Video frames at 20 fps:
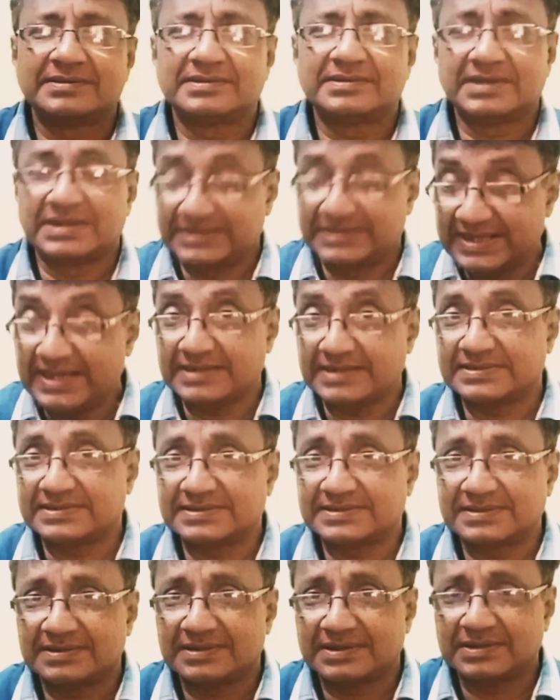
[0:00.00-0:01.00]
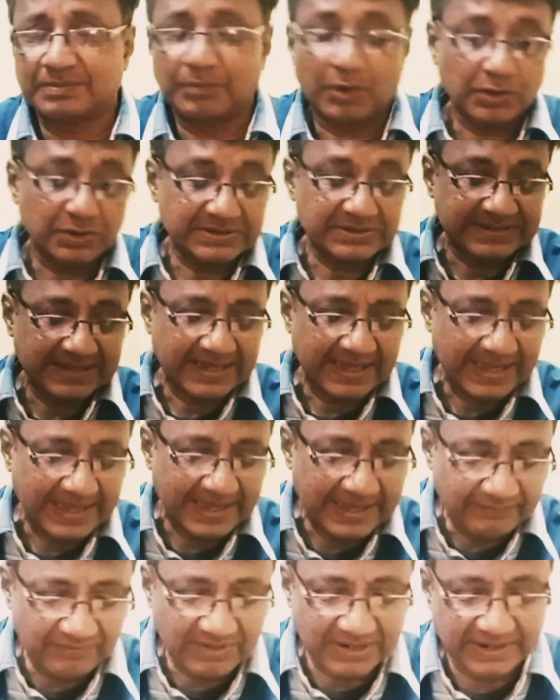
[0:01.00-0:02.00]
It does borrows
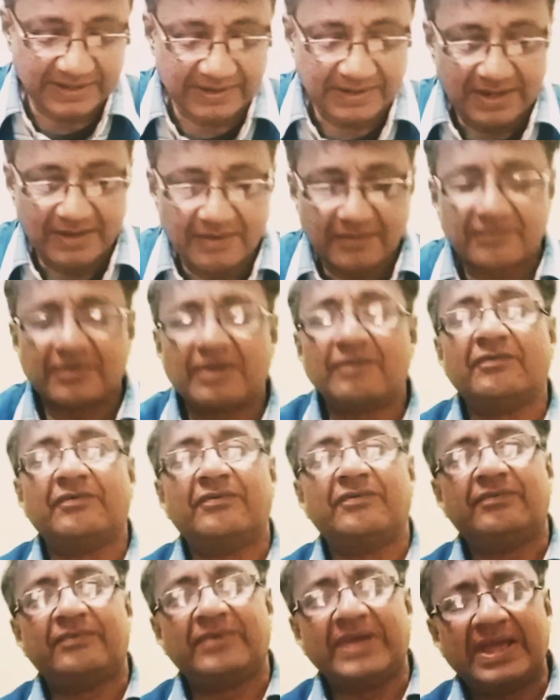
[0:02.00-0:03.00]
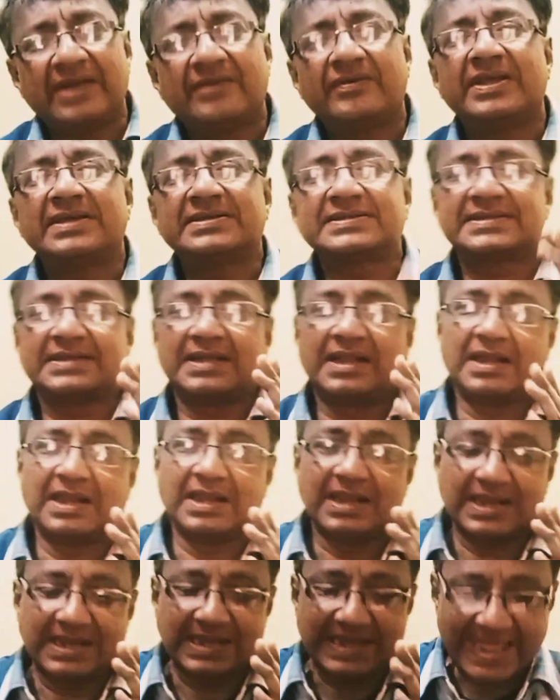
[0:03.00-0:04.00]
heavily from various
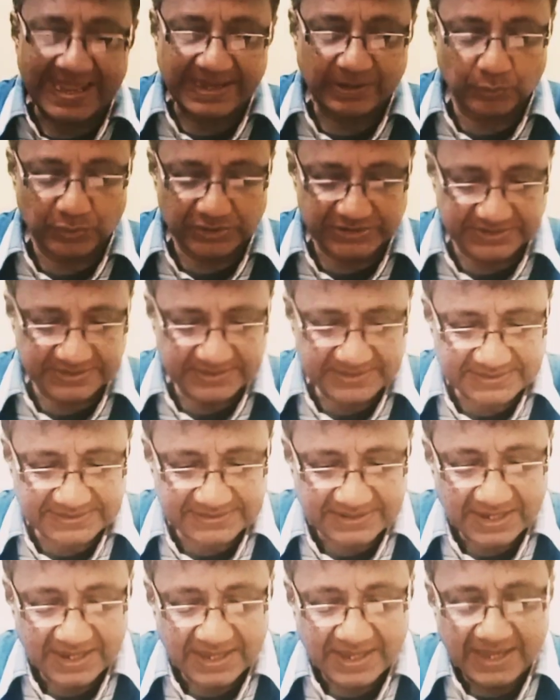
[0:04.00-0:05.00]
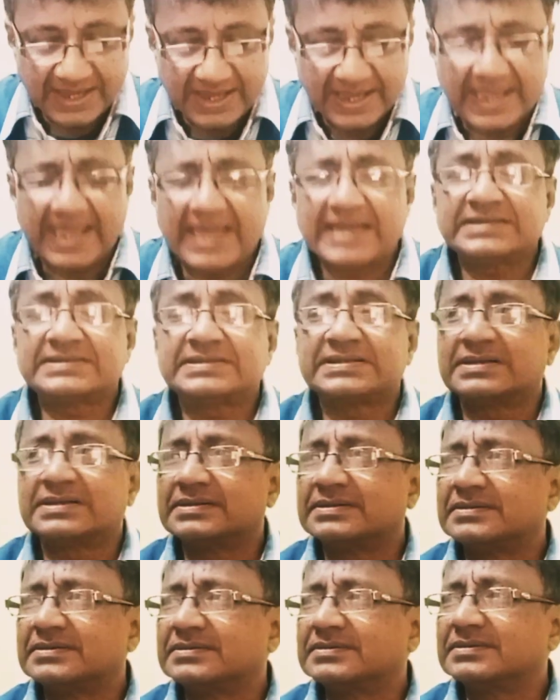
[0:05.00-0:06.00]
languages and
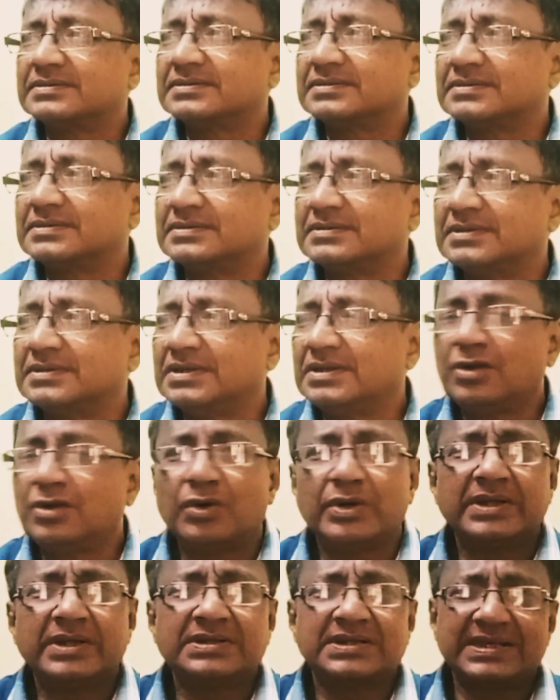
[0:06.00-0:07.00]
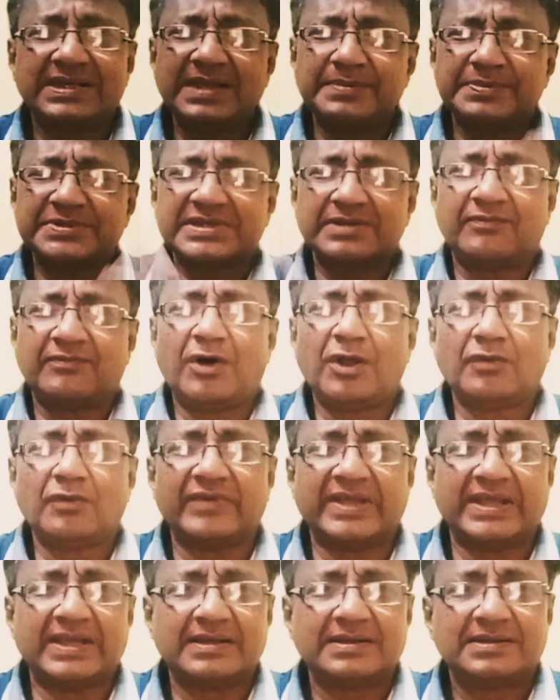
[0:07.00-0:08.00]
you know it keeps
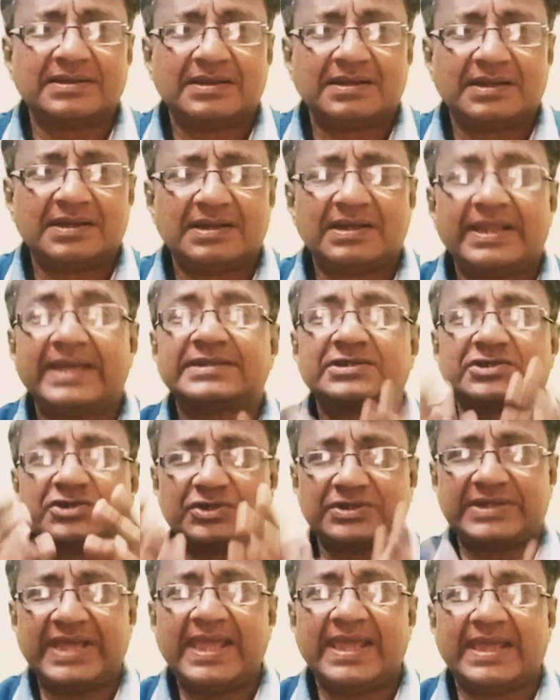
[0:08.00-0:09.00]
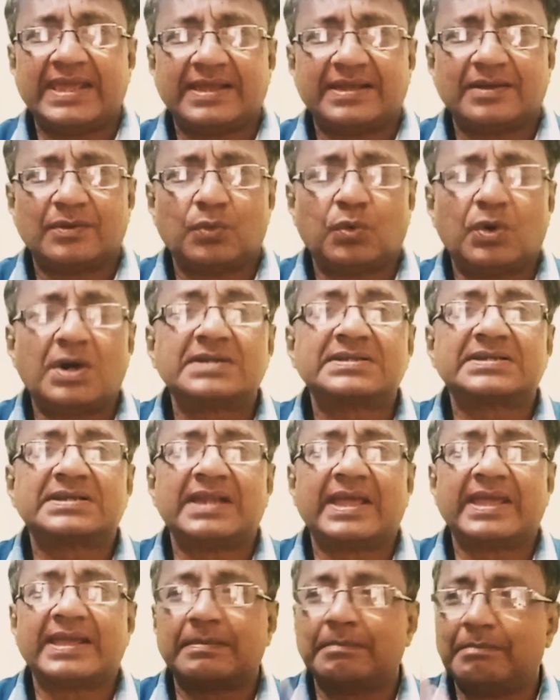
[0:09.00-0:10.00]
evolving like today was
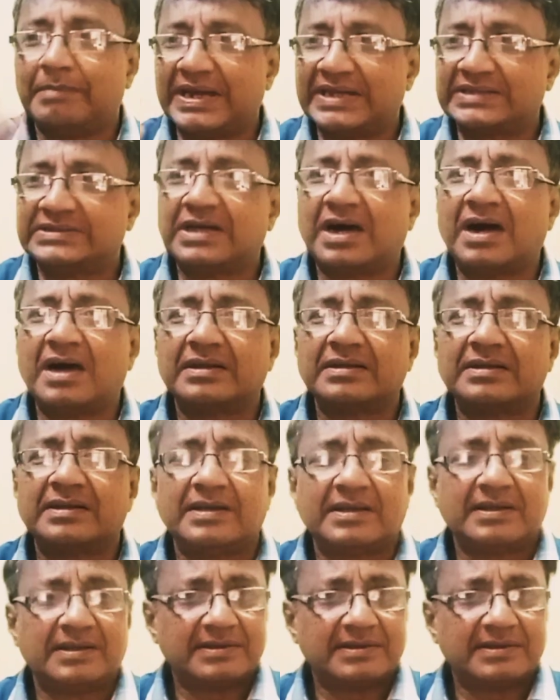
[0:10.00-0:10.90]
like maidan